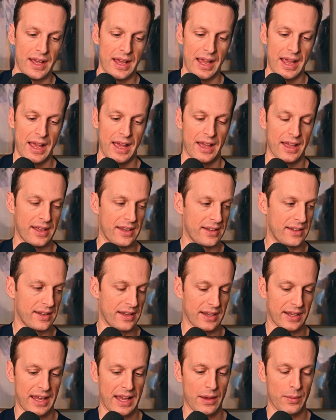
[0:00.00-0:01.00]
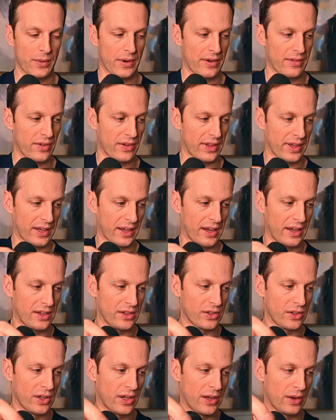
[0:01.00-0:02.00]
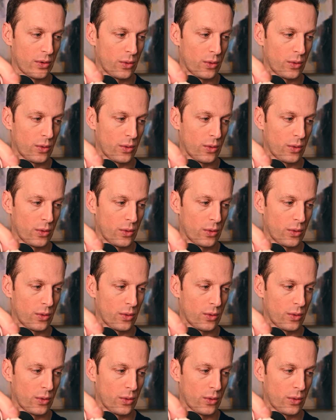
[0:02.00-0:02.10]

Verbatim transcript: And again, we have like a,